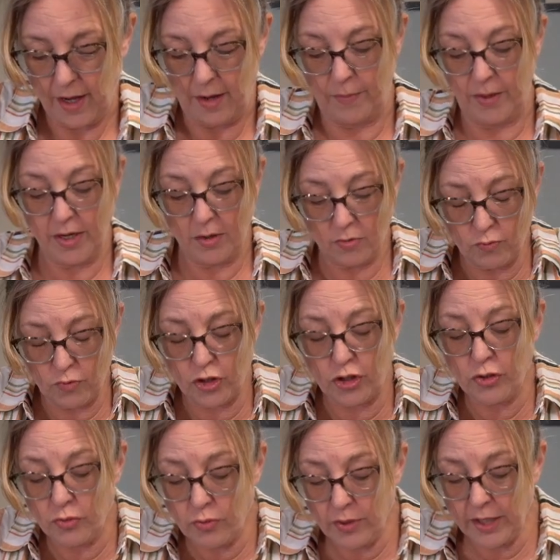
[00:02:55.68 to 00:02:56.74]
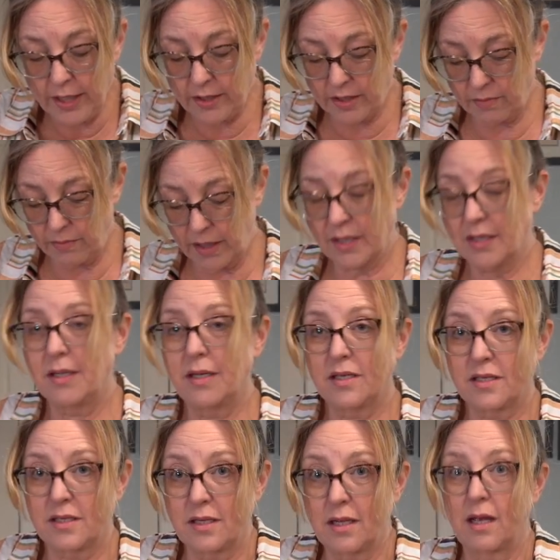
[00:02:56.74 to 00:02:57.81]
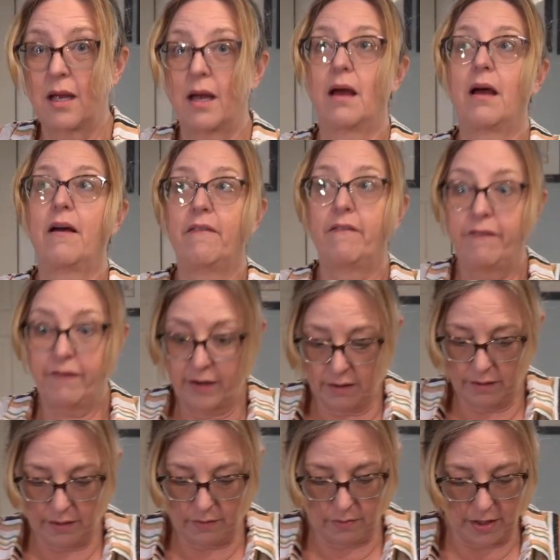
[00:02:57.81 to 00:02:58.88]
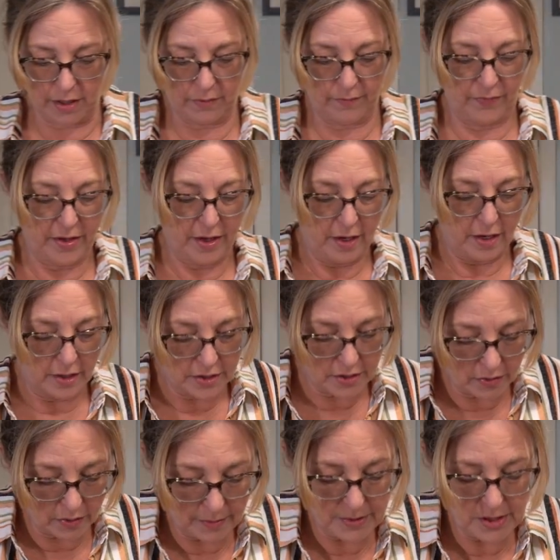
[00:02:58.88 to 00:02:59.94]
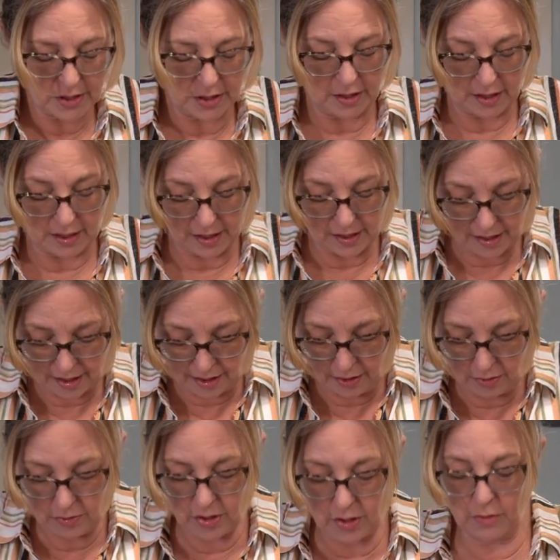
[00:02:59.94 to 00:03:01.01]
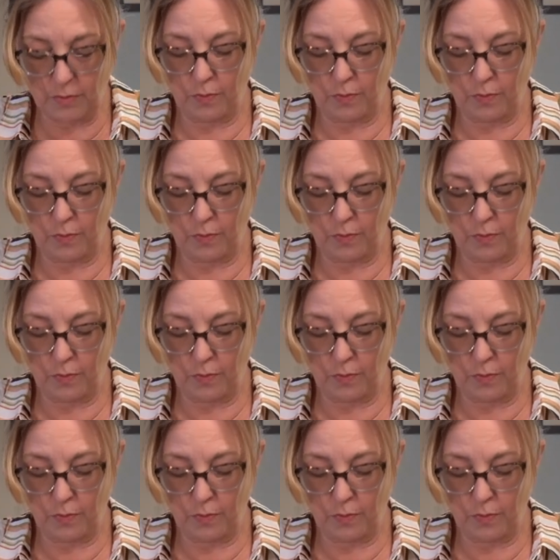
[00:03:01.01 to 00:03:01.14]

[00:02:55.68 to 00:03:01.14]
But you do need to mix this very well. So I'm just going to continue to